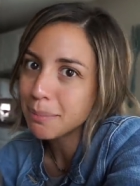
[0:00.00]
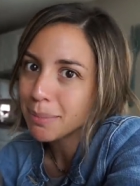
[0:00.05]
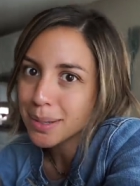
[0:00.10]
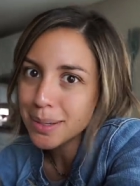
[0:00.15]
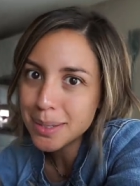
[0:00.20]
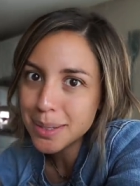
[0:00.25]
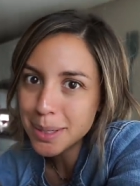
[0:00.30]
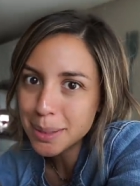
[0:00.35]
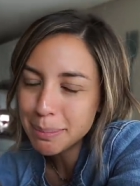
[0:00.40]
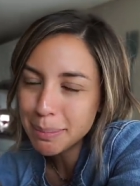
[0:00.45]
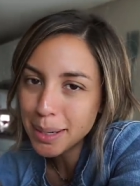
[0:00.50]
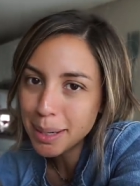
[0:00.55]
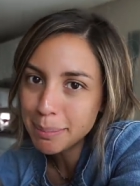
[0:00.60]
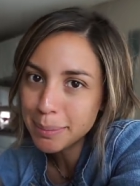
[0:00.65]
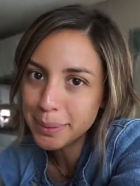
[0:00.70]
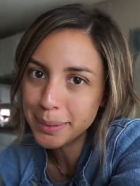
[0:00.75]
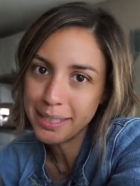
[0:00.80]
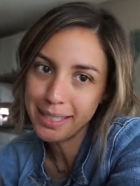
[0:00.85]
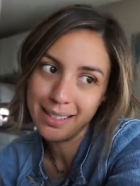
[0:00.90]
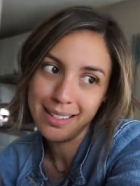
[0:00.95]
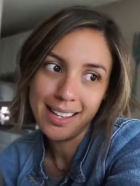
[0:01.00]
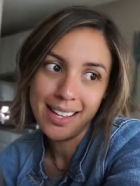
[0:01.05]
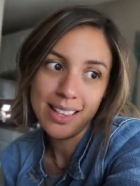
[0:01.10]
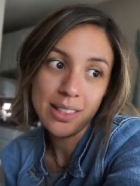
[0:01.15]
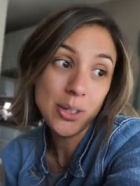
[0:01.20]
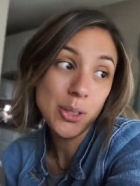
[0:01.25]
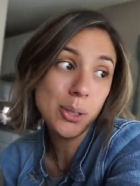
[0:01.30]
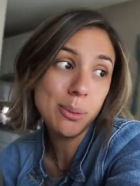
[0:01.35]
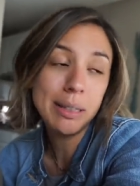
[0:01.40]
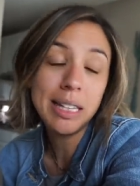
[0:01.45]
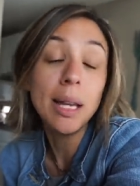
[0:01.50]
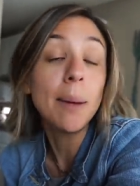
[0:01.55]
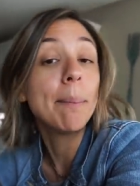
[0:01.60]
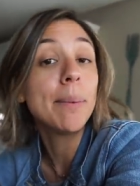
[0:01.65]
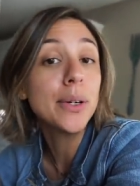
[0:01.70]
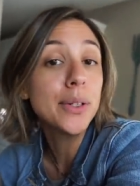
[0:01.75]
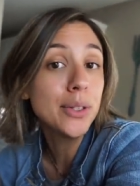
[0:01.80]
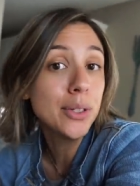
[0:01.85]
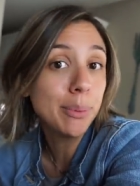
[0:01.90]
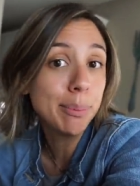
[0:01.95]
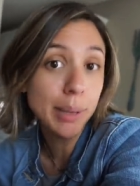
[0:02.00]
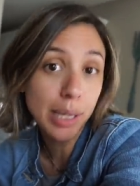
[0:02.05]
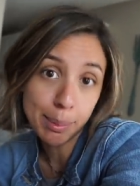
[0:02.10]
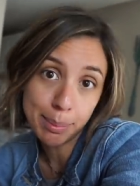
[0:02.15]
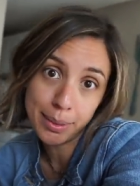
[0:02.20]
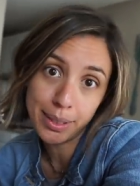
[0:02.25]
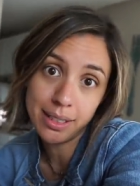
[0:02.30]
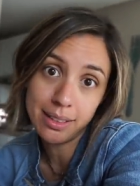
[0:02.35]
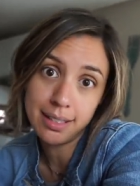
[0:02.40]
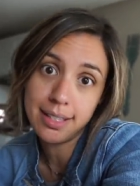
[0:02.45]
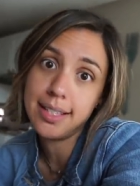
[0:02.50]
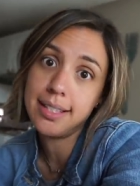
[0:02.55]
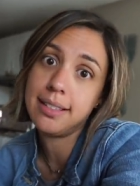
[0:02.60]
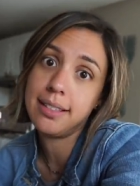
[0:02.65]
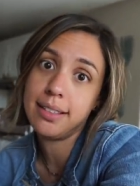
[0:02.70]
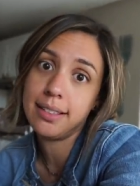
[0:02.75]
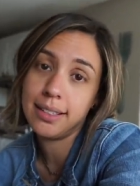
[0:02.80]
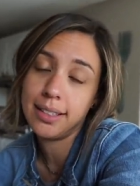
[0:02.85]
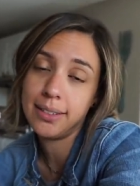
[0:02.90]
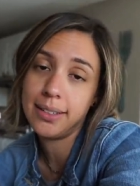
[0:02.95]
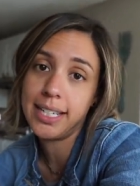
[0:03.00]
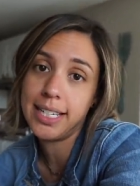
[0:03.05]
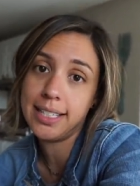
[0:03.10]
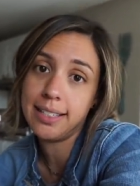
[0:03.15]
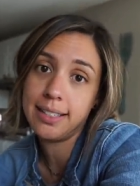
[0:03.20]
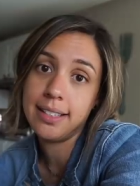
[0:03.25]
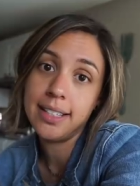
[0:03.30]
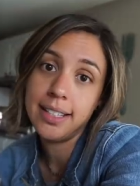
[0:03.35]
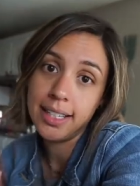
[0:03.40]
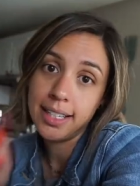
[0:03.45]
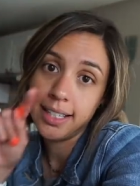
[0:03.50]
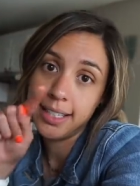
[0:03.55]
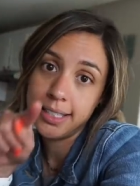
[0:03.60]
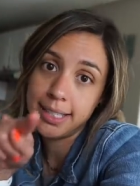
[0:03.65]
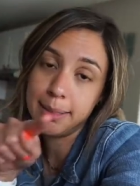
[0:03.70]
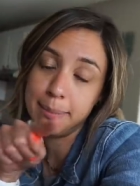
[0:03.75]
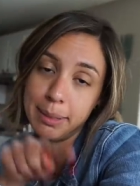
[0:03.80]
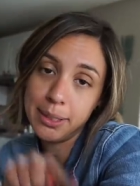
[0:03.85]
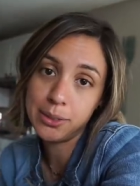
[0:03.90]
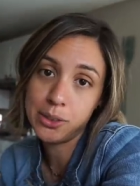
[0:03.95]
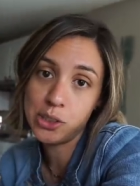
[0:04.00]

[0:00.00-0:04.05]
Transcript: Personal property. There should be like a personal property clause, you guys. Don't be